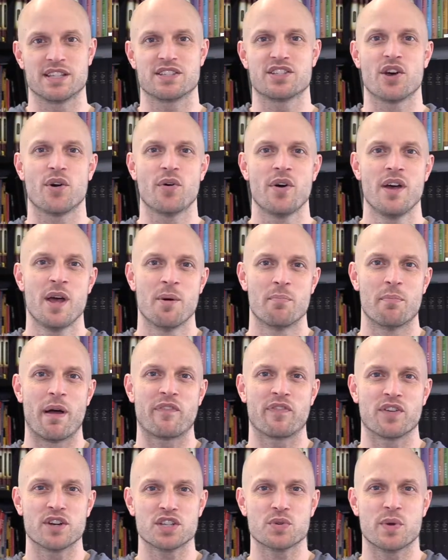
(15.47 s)
So my
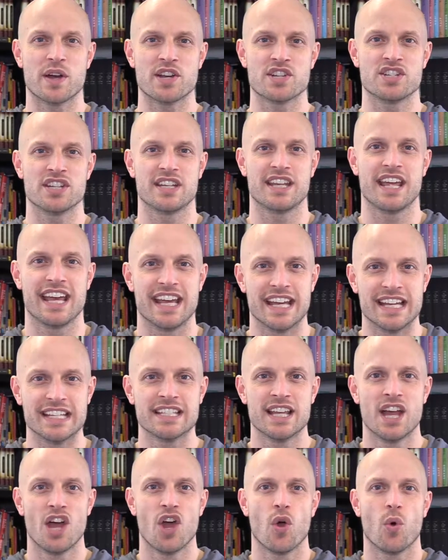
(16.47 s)
first question today is,